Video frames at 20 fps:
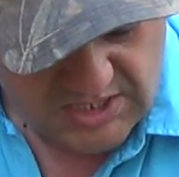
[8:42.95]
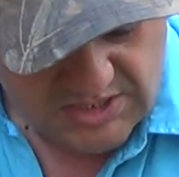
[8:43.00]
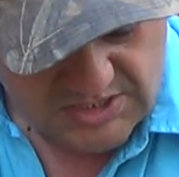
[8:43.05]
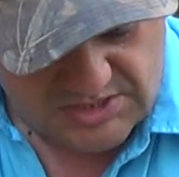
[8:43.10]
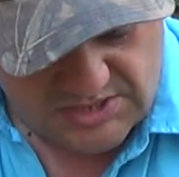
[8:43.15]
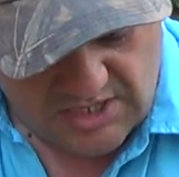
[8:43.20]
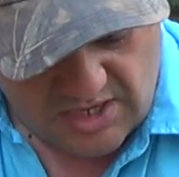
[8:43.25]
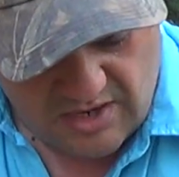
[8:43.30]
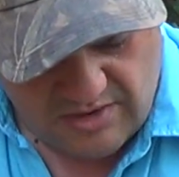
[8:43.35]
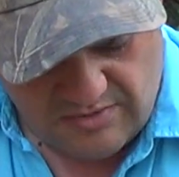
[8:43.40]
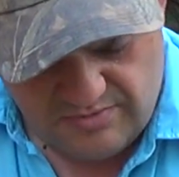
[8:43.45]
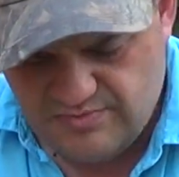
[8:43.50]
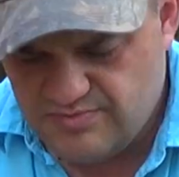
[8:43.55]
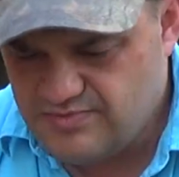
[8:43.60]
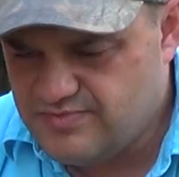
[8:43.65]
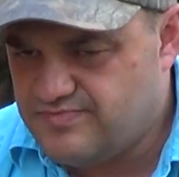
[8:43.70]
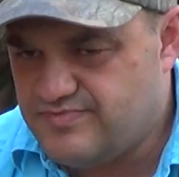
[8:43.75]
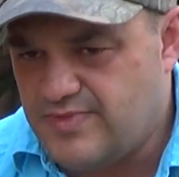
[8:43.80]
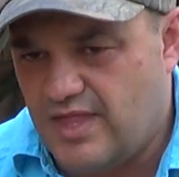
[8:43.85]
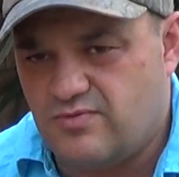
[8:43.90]
So
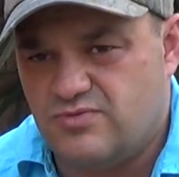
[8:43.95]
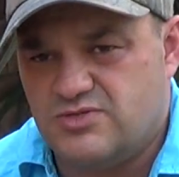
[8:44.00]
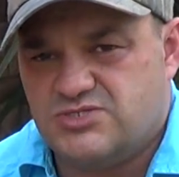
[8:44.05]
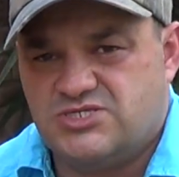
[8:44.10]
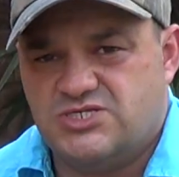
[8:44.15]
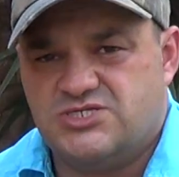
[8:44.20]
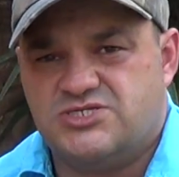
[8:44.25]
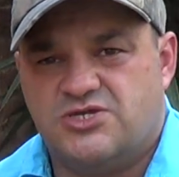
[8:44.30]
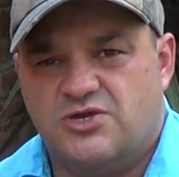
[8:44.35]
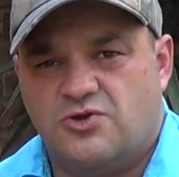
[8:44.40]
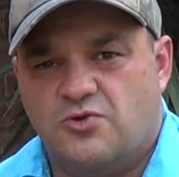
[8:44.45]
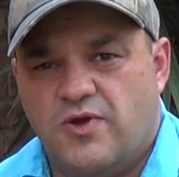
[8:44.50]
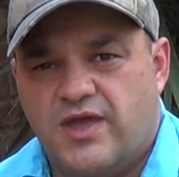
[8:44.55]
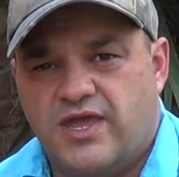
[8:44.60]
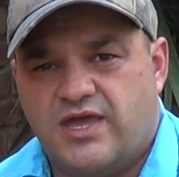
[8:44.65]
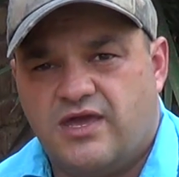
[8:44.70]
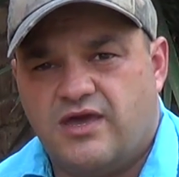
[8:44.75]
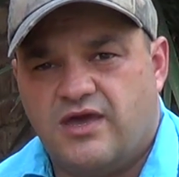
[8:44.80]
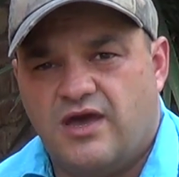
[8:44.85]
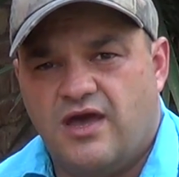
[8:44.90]
that was just a
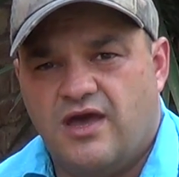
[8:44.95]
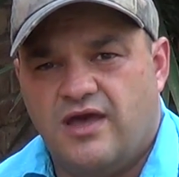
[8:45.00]
quick